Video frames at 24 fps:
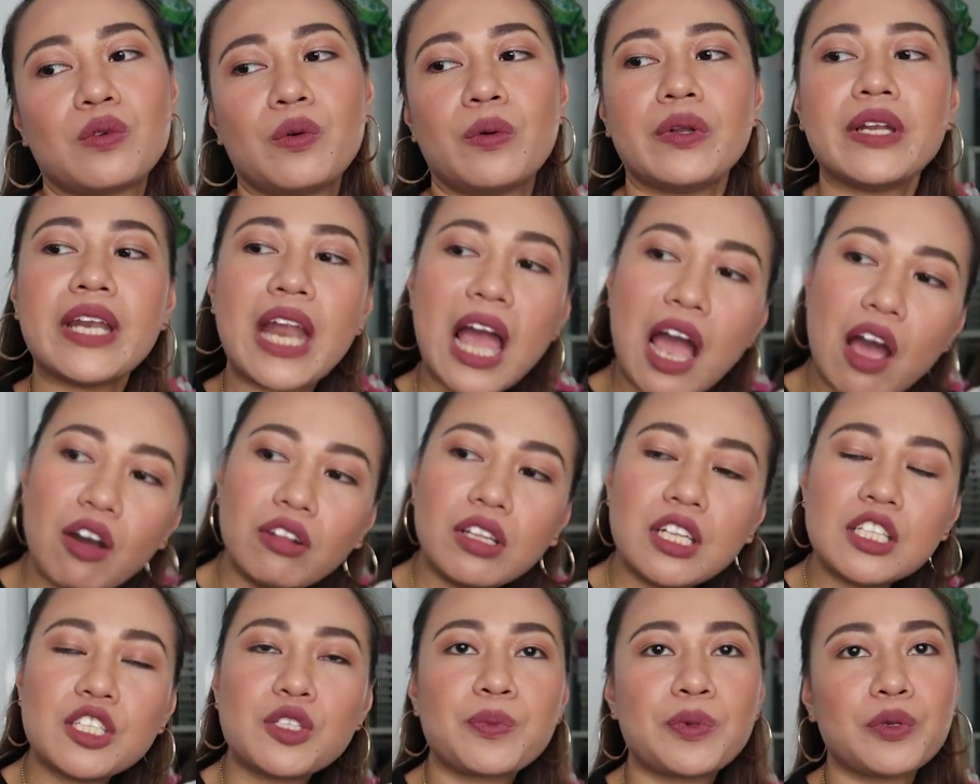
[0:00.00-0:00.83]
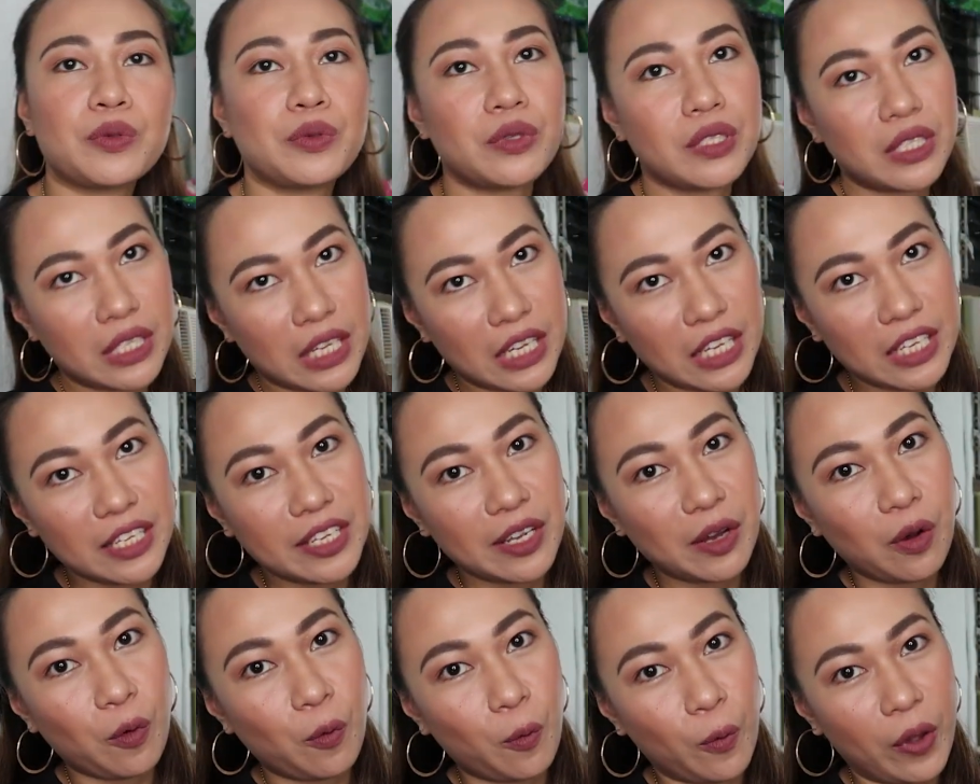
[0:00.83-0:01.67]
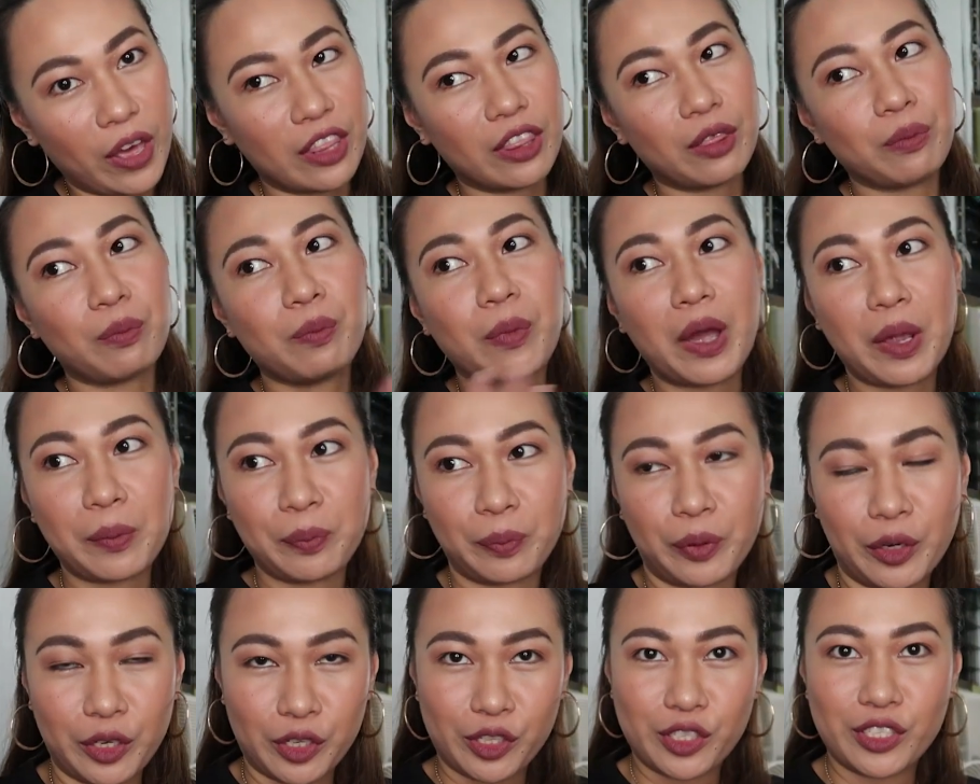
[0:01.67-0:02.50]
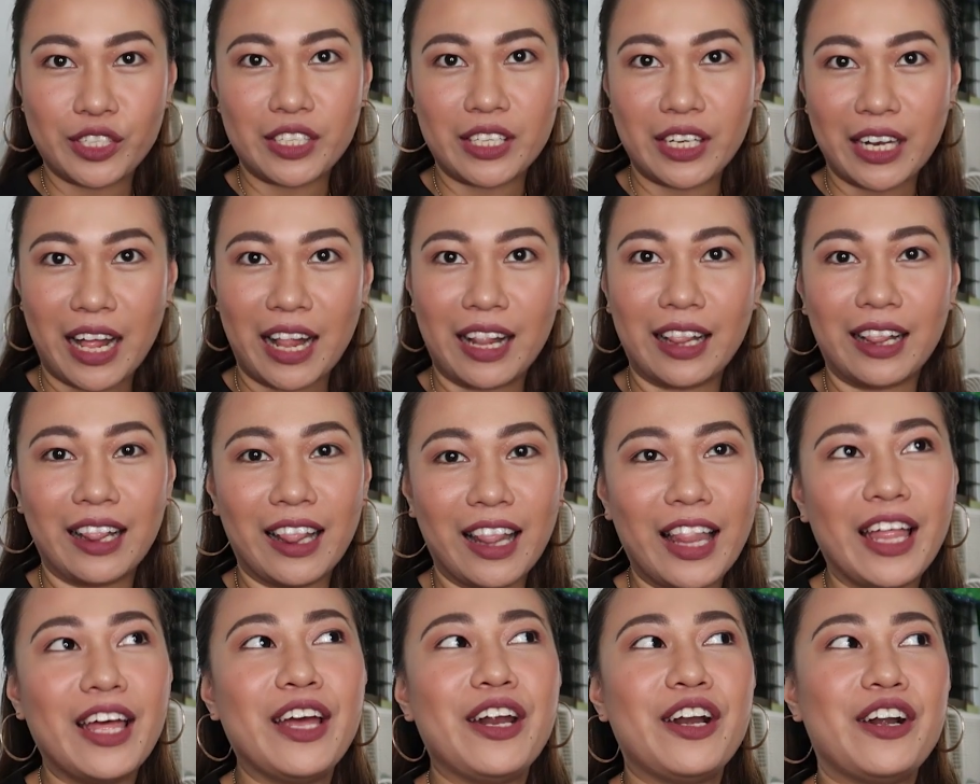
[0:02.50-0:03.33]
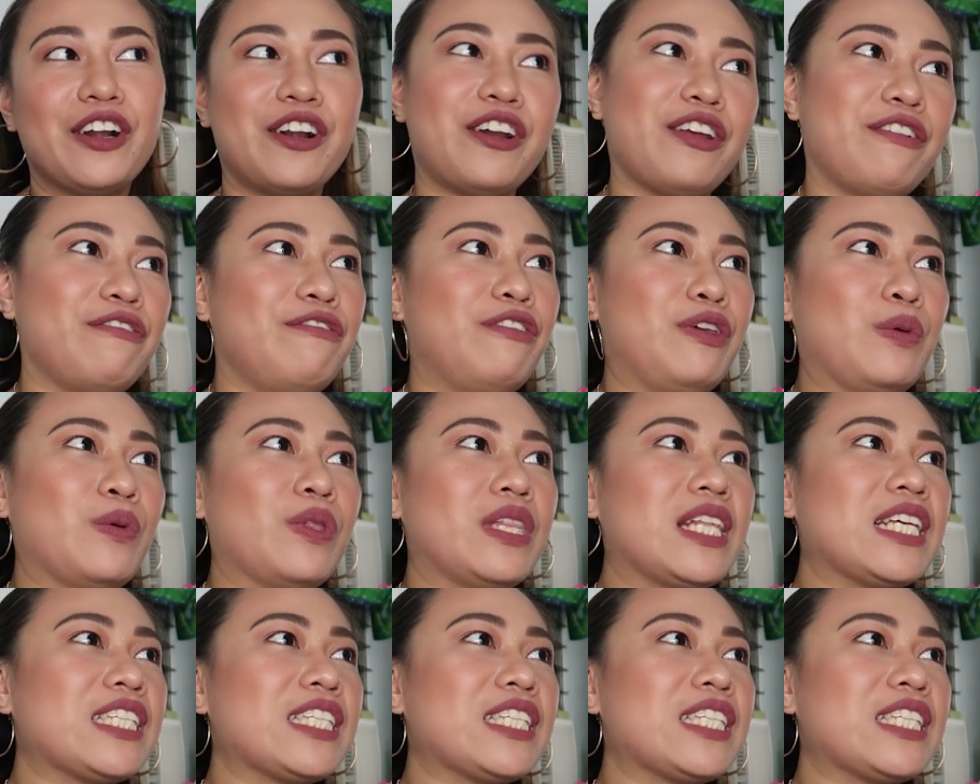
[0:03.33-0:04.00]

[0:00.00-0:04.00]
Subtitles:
So now let's proceed with my personal review.